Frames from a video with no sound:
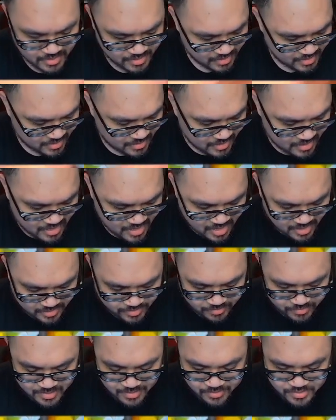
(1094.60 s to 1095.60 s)
Not
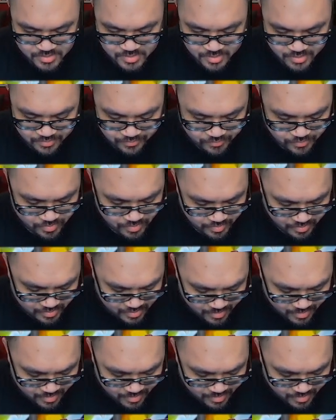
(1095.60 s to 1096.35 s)
the one I was looking for.